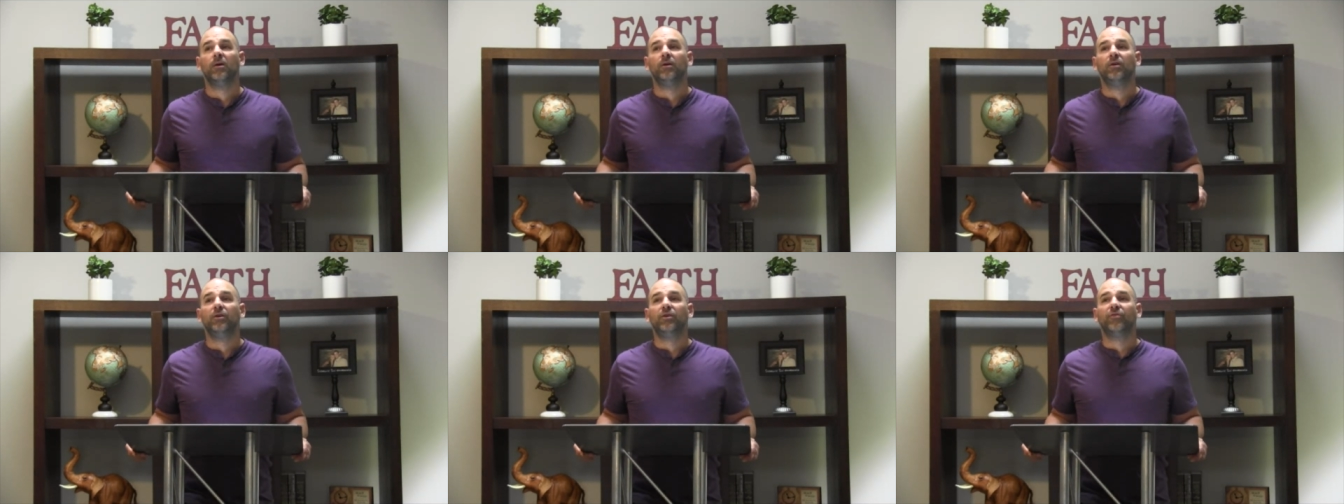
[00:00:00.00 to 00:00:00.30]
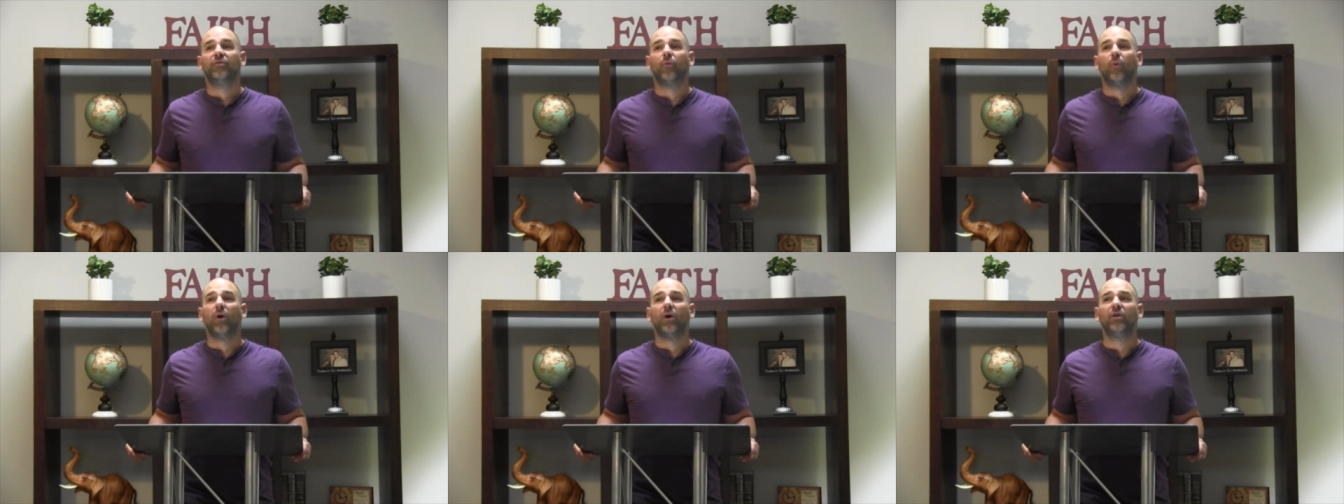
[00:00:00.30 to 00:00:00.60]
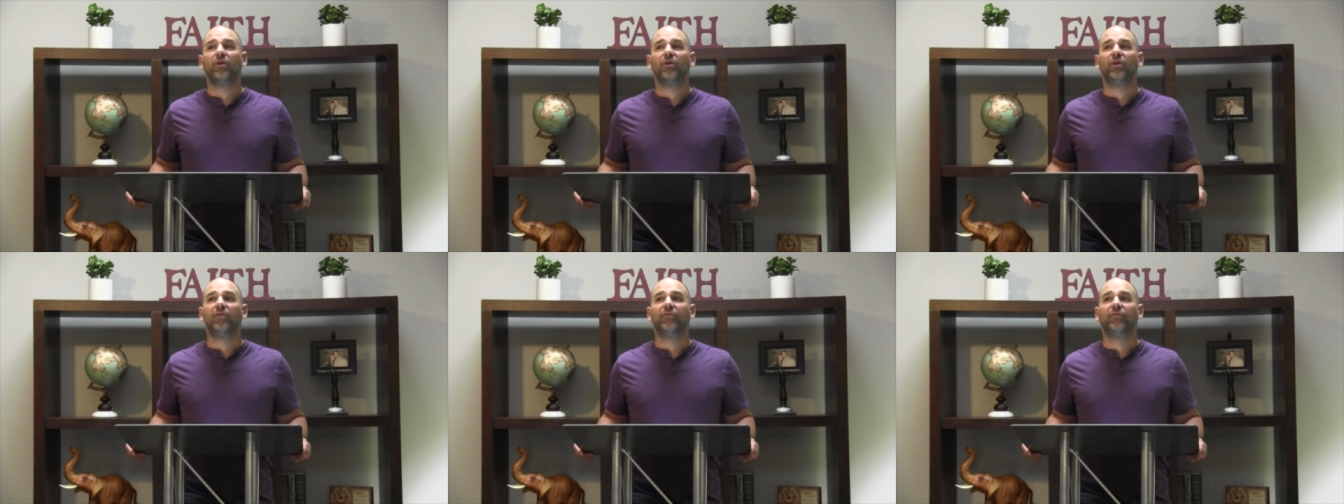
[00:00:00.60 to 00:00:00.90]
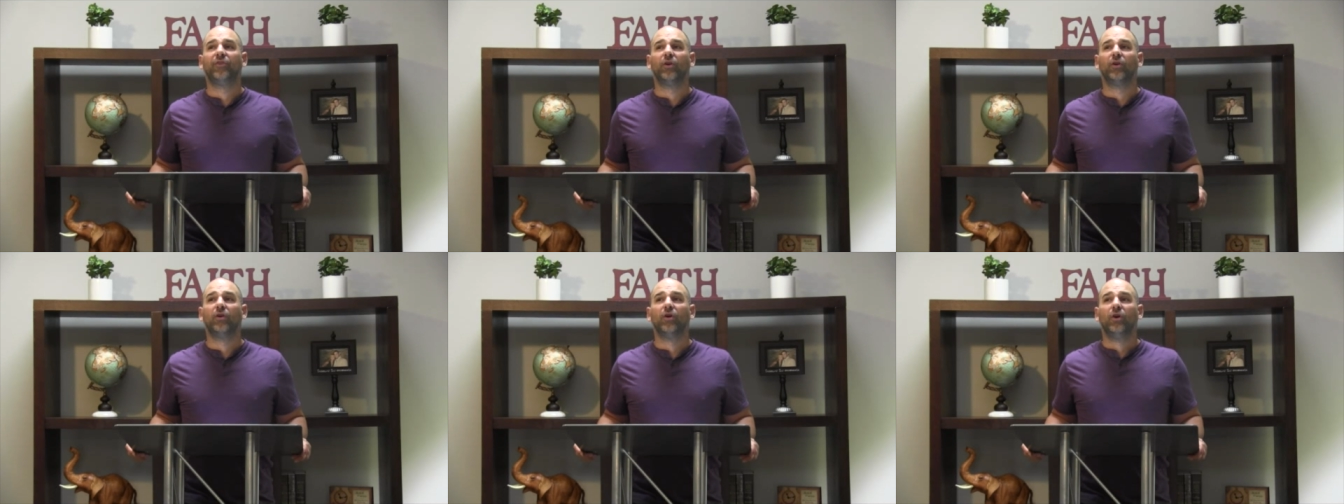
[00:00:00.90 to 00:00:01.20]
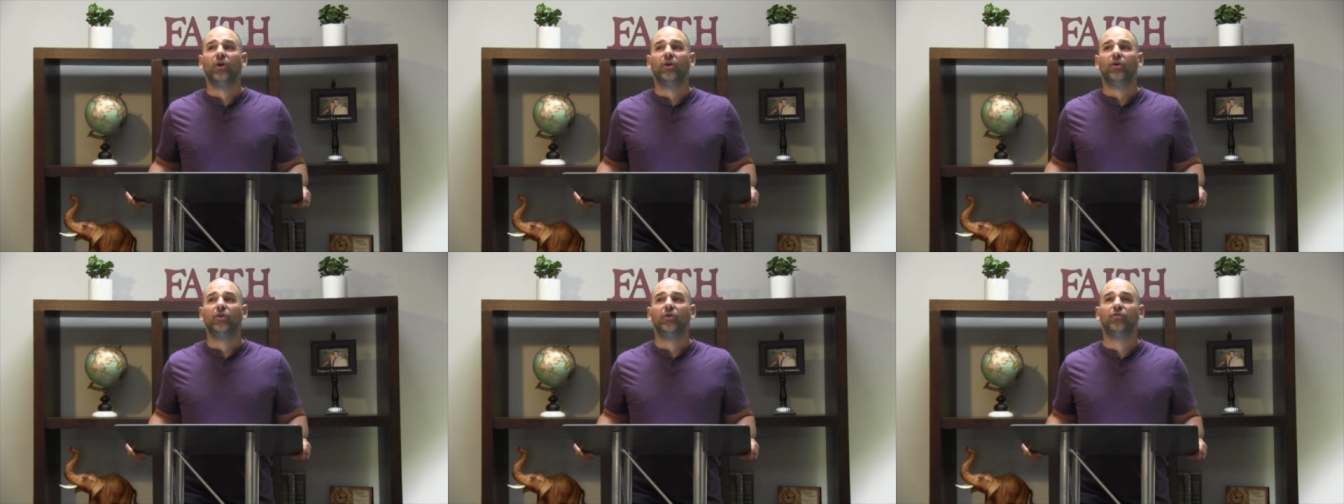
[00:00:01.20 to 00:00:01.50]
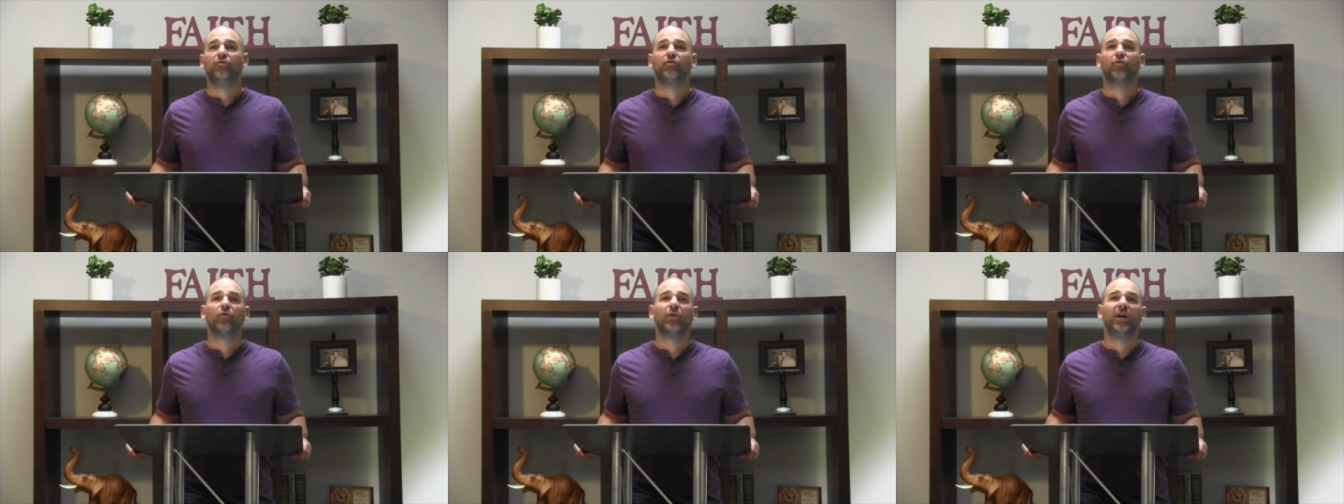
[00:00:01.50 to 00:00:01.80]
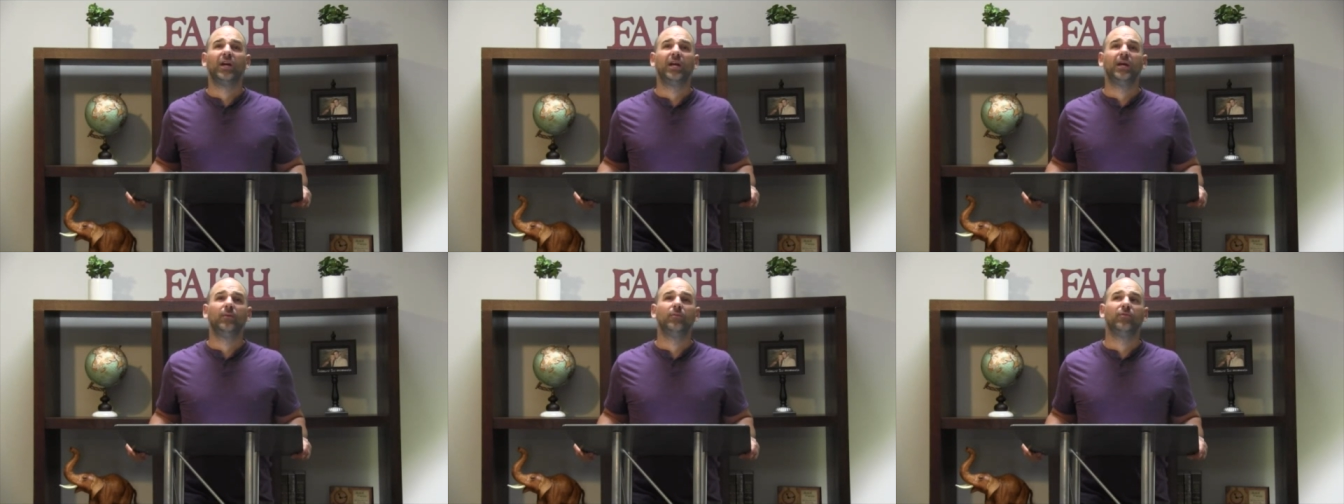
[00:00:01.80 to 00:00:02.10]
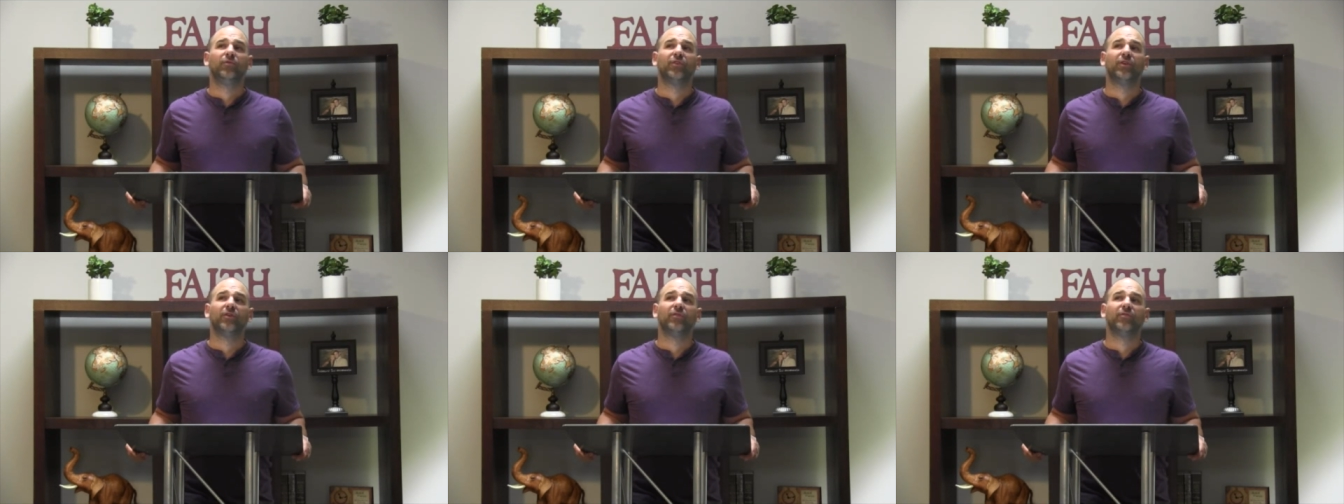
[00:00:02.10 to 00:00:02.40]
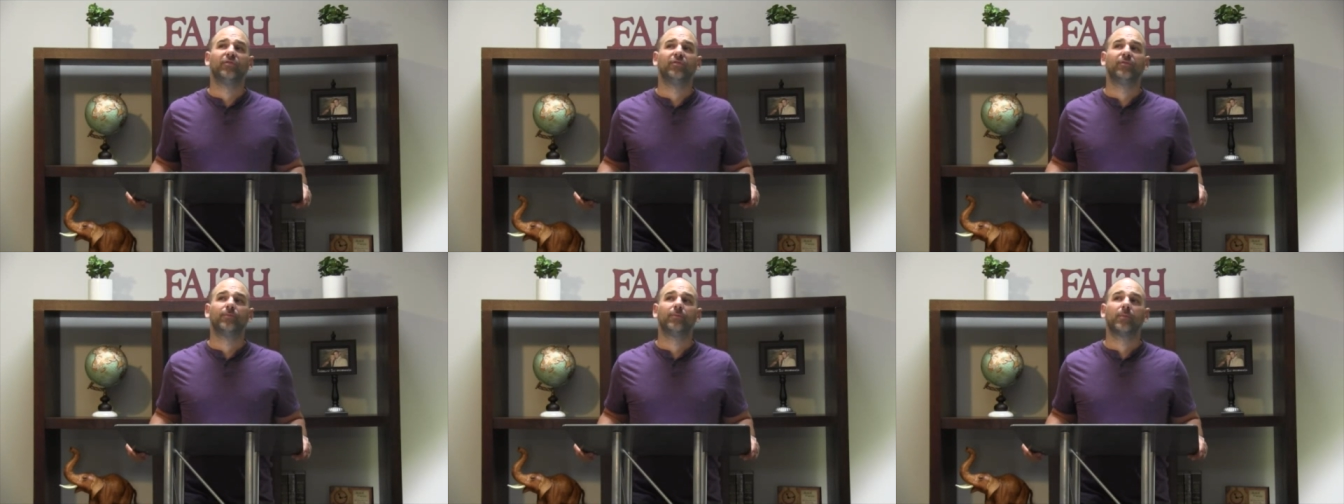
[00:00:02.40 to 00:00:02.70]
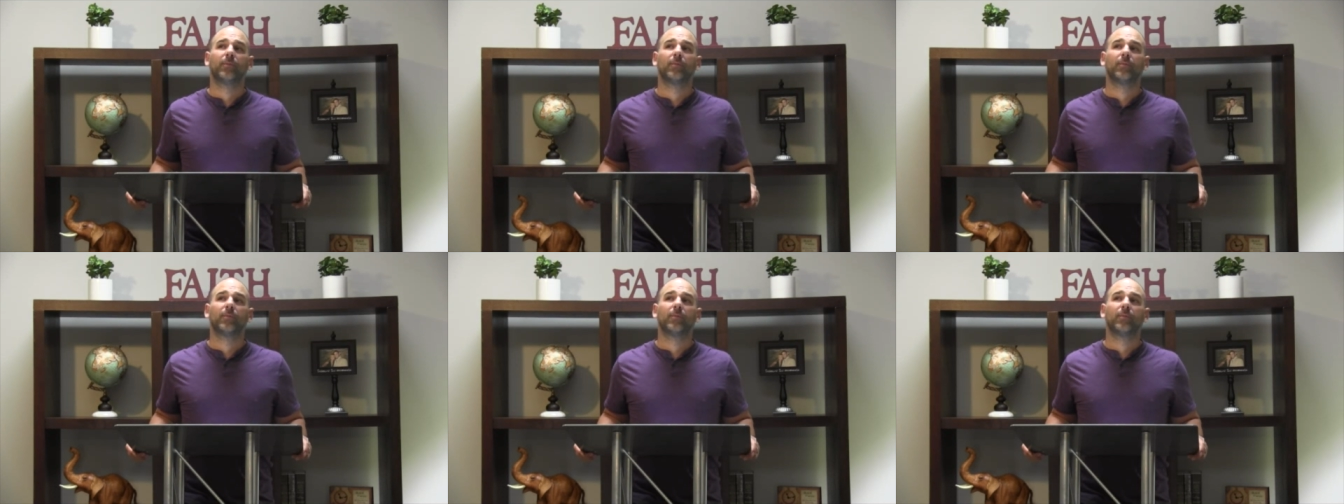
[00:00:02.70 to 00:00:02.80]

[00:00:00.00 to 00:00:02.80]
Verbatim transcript: You've wondered if your, your dreams of,